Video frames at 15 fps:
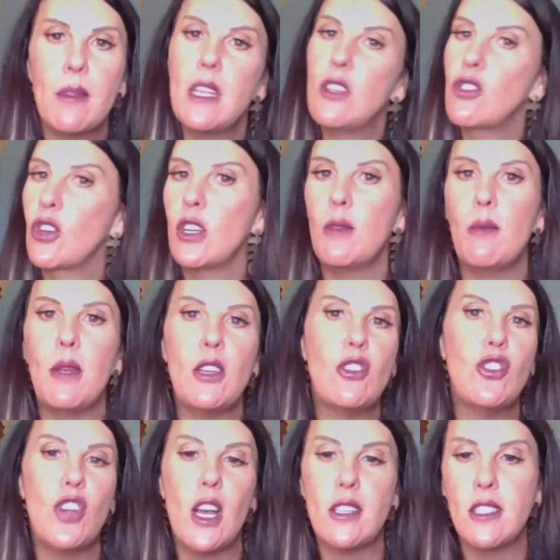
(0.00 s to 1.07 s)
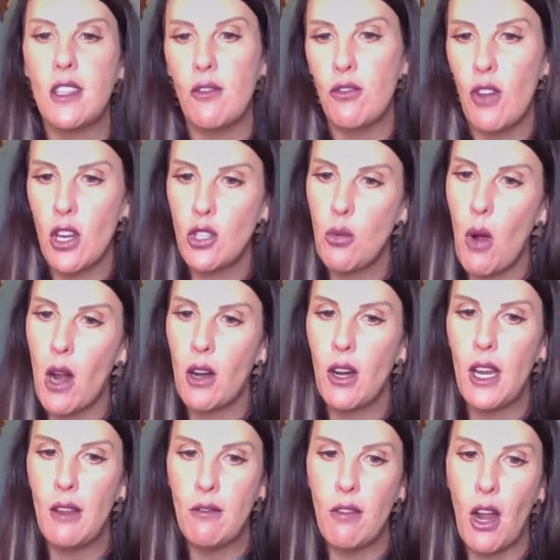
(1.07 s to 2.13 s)
these are going to be just in freshwater
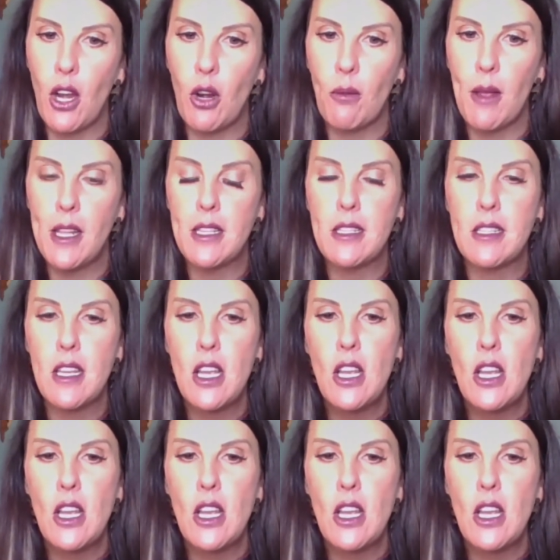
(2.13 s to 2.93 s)
environments.